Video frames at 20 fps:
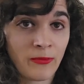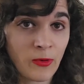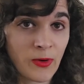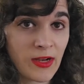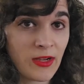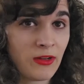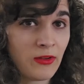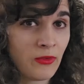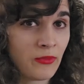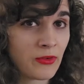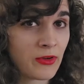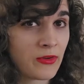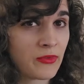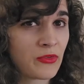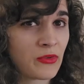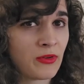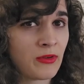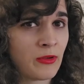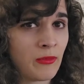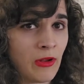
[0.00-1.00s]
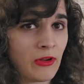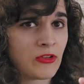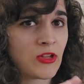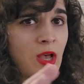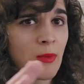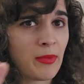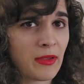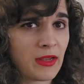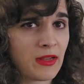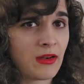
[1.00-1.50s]
Cranial nerves are a
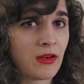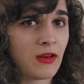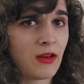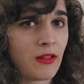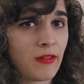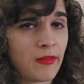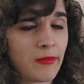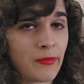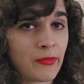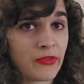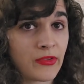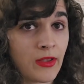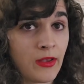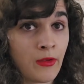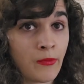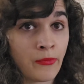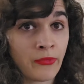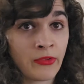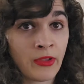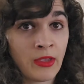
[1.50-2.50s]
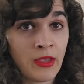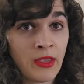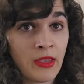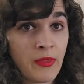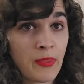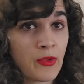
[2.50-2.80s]
topic in and of themselves.